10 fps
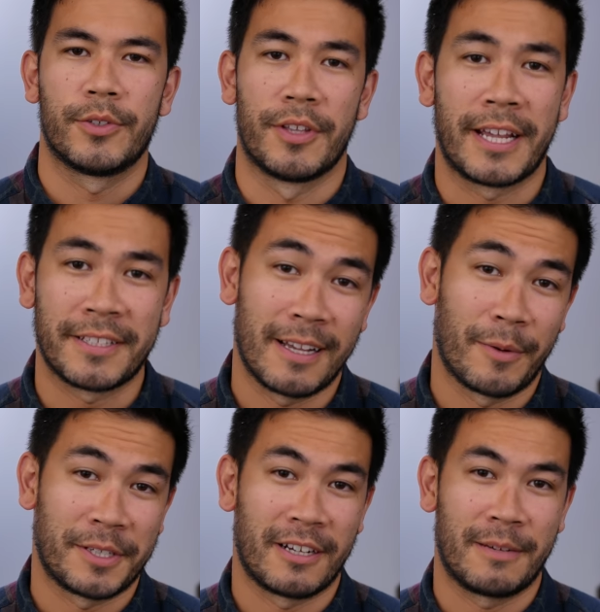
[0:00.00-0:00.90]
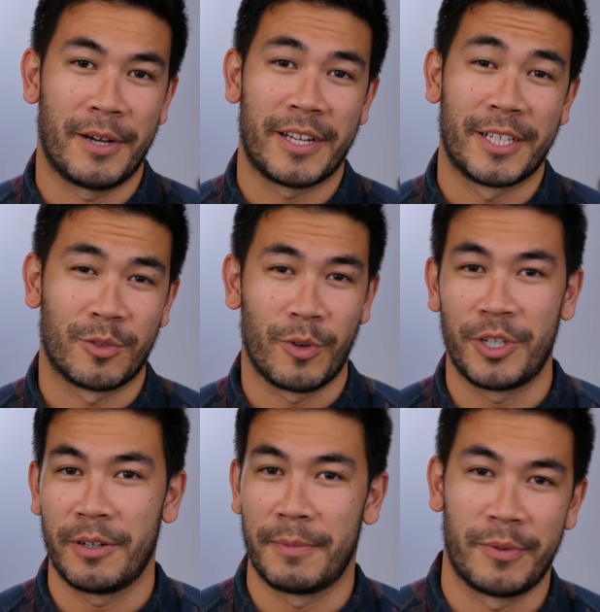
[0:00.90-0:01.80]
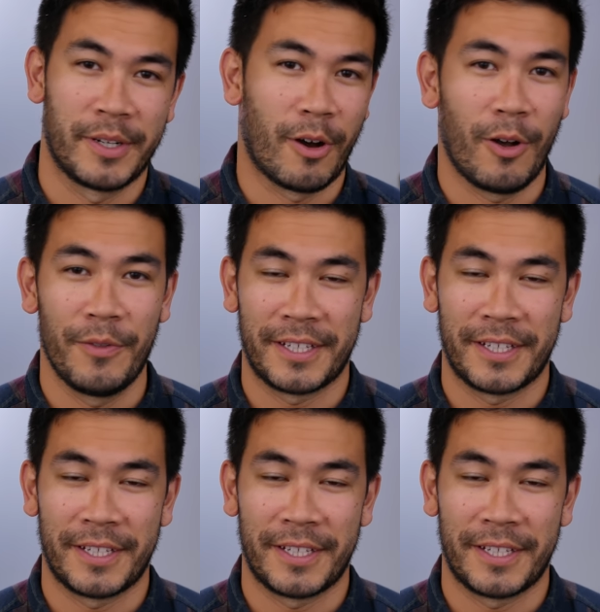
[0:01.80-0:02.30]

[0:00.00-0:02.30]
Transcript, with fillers: So the next thing I want to talk about is switching between all